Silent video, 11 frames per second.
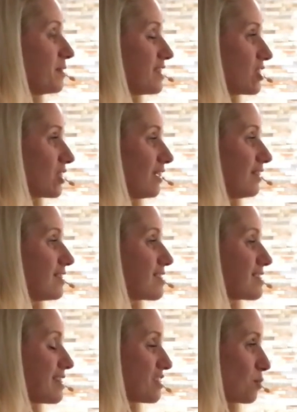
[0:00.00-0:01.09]
position to
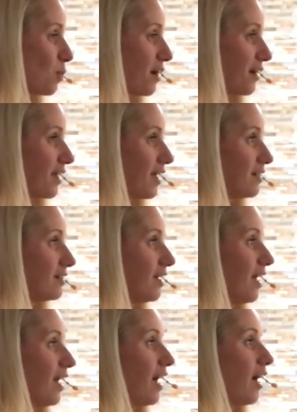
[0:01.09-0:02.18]
sit and work in,
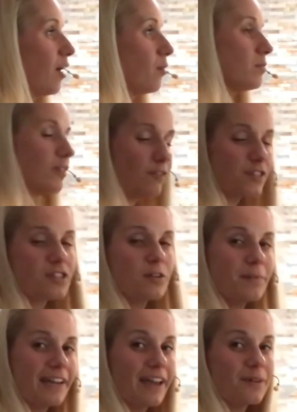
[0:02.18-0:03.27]
not for too
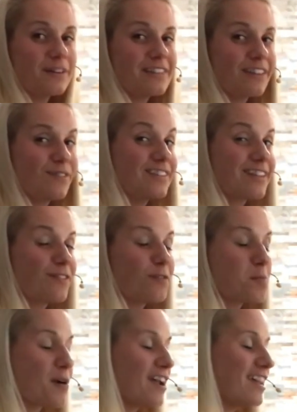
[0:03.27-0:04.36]
many hours, give yourself a
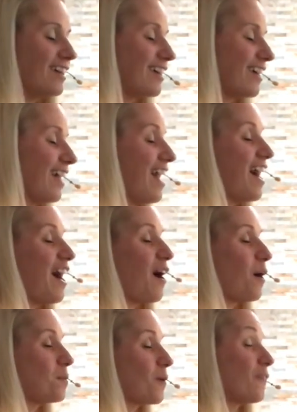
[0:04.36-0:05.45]
break,
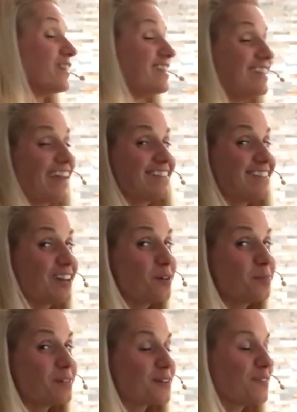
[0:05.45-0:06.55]
obviously getting
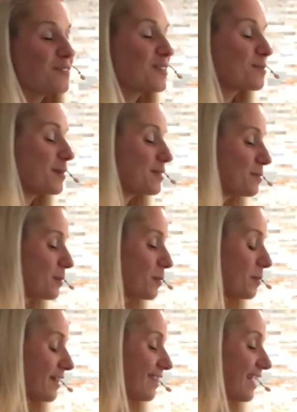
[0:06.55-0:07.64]
up as often as possible,
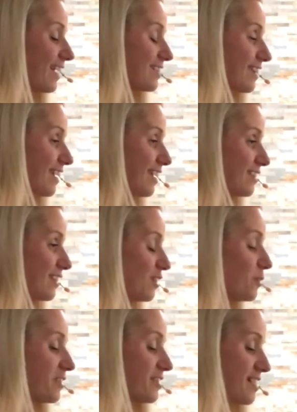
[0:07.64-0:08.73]
but that is
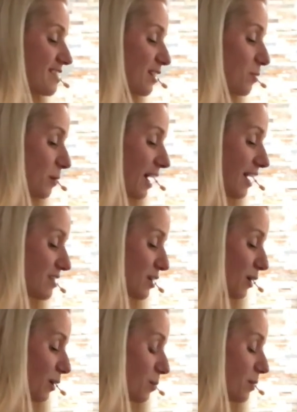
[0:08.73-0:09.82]
your setup at
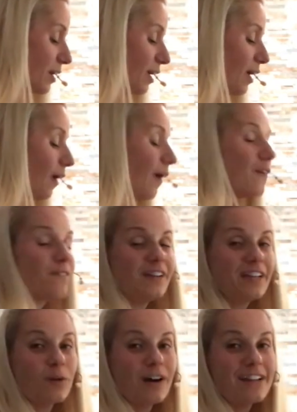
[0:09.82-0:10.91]
home, hopefully
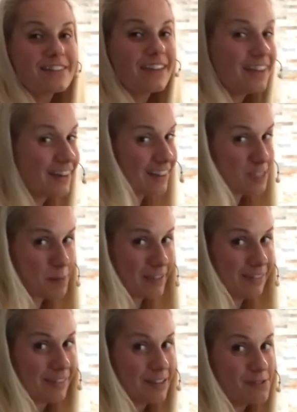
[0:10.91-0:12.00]
quite
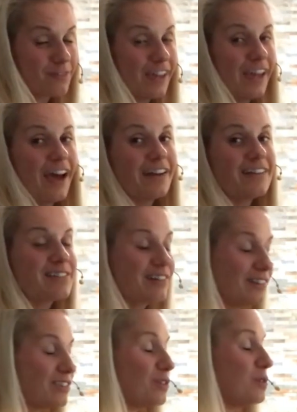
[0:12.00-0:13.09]
inexpensive, and it's going
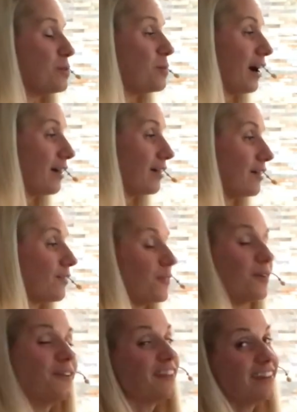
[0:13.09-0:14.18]
to do you well
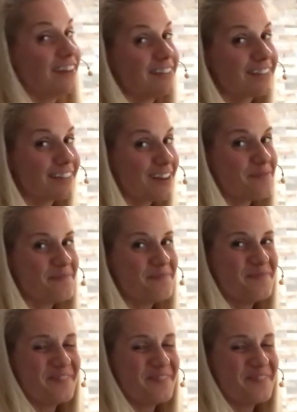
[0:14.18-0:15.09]
for the years to come.